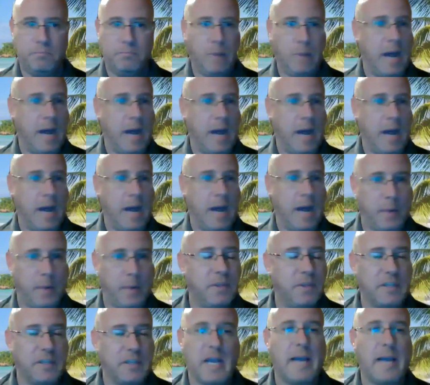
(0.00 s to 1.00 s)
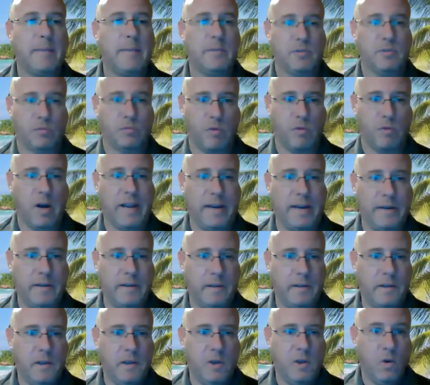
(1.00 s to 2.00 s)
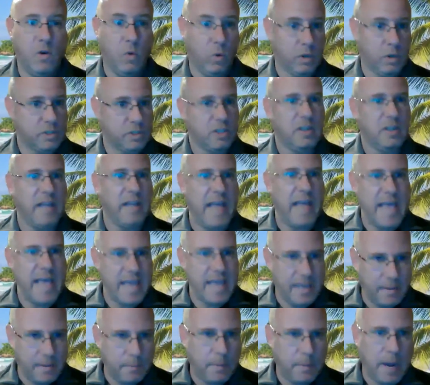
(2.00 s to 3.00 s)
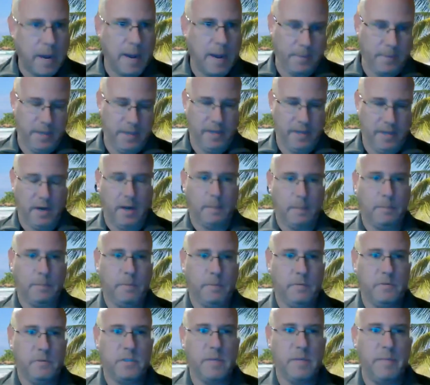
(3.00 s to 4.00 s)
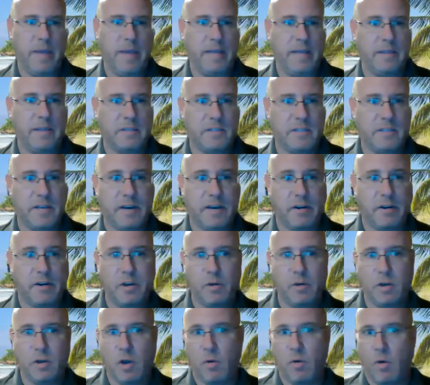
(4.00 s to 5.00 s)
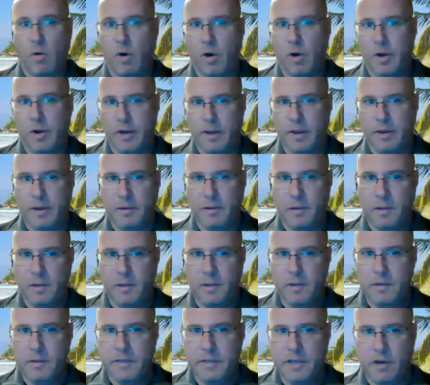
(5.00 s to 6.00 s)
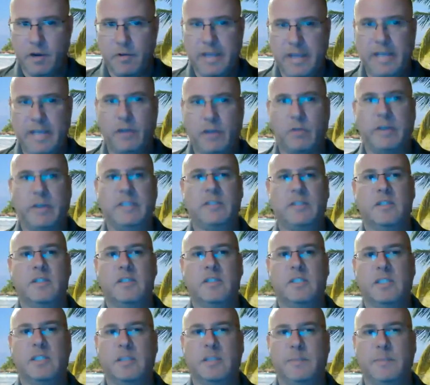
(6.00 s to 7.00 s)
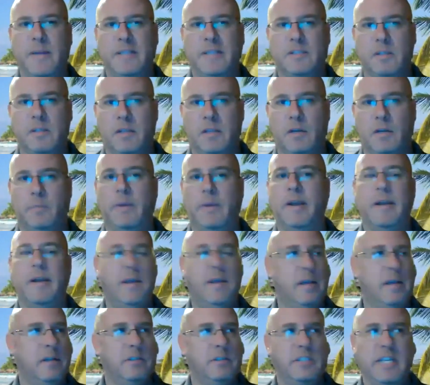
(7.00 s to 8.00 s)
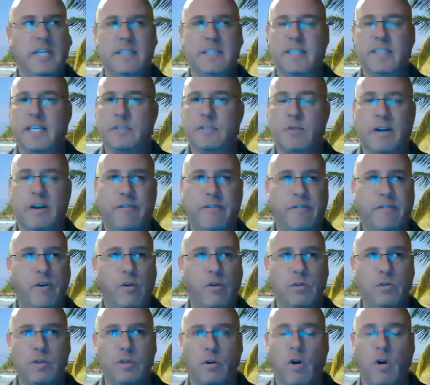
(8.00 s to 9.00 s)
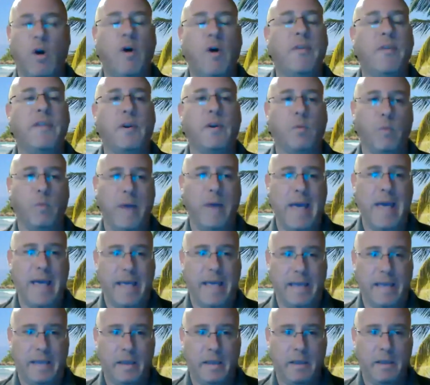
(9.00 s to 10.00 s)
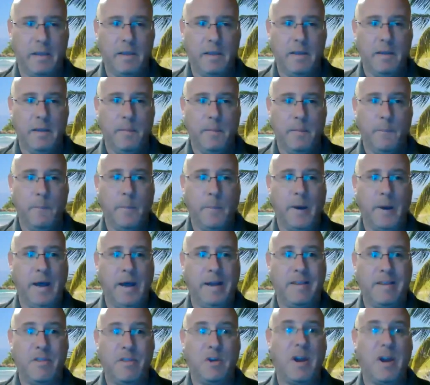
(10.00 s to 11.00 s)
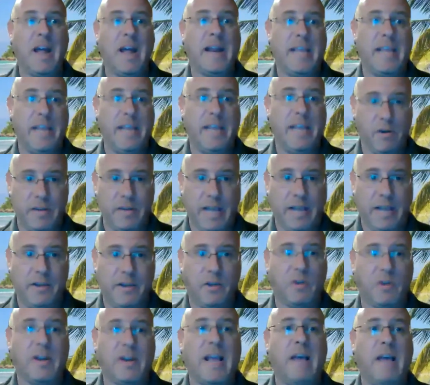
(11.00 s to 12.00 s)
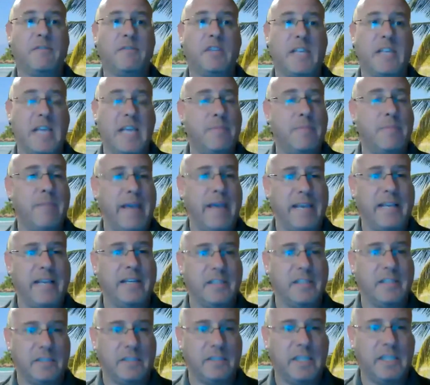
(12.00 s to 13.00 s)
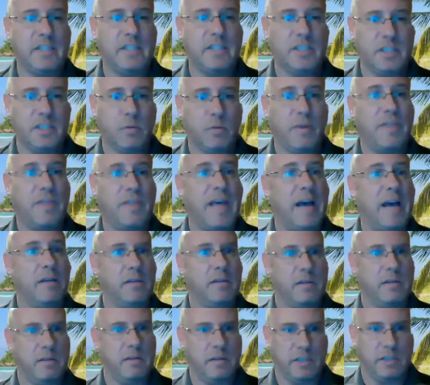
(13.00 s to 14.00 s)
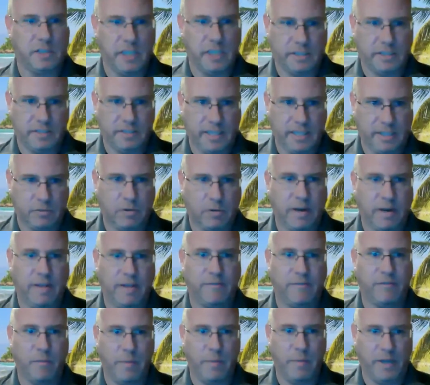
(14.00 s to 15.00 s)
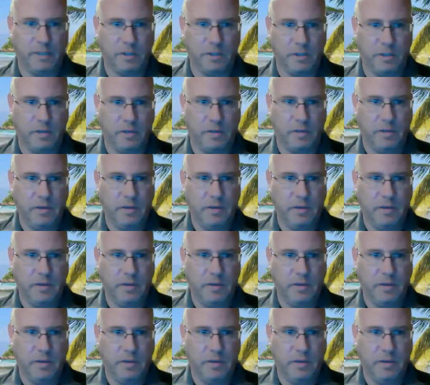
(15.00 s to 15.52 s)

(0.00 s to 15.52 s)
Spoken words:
pop it up when the time is right, or delay popping it up to make the scenario go on and increase the suspense a little bit. Chest x-ray folks are on their way, but they're not here yet. You're going to have to keep making decisions without the chest x-ray information.